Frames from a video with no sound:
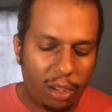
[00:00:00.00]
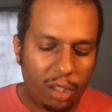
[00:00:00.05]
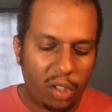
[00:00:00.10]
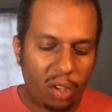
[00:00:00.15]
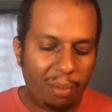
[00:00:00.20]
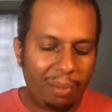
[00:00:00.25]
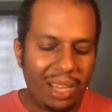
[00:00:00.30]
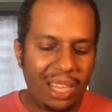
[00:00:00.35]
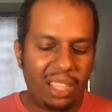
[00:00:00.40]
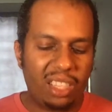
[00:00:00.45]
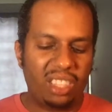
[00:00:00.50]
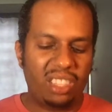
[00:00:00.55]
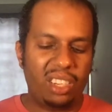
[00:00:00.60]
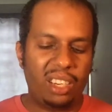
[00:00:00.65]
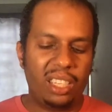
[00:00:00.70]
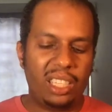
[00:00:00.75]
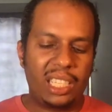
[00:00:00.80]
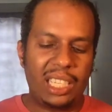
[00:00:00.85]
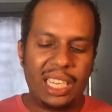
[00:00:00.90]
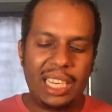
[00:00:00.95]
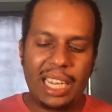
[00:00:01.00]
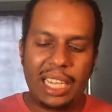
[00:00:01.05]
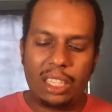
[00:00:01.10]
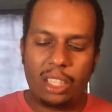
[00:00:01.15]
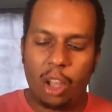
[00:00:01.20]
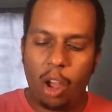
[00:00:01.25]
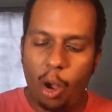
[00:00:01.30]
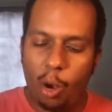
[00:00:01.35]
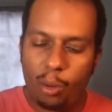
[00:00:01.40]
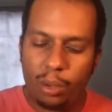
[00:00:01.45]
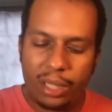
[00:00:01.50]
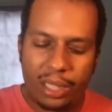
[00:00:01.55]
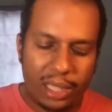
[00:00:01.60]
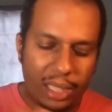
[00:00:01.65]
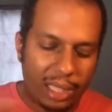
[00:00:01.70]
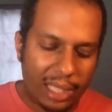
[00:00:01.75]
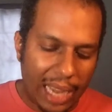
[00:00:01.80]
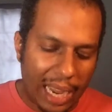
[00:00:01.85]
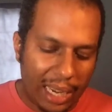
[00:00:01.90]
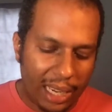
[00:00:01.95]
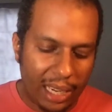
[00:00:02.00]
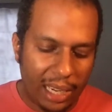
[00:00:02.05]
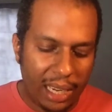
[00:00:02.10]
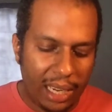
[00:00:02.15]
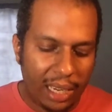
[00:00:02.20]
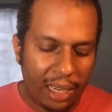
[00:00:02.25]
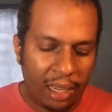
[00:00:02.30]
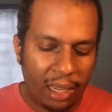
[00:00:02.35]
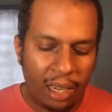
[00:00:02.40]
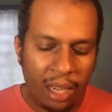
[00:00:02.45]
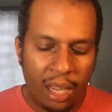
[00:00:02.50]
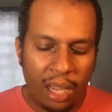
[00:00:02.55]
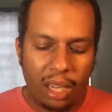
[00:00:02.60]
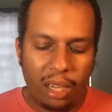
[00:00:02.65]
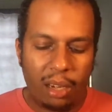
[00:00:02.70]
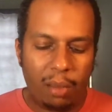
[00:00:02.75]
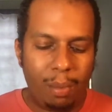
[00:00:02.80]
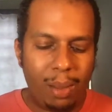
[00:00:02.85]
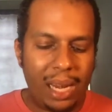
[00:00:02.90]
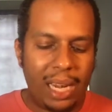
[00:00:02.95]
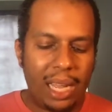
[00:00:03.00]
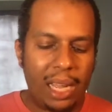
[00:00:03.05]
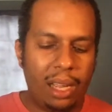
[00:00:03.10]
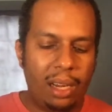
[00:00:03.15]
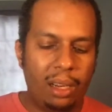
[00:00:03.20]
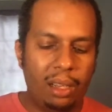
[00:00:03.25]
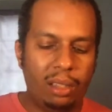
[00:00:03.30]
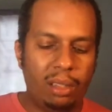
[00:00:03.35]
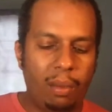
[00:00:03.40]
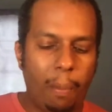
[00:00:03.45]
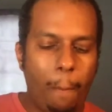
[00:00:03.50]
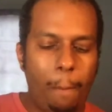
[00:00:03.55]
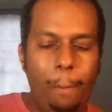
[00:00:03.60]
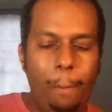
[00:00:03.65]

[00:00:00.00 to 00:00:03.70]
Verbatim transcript: tomatoes are seen as outstanding. The bananas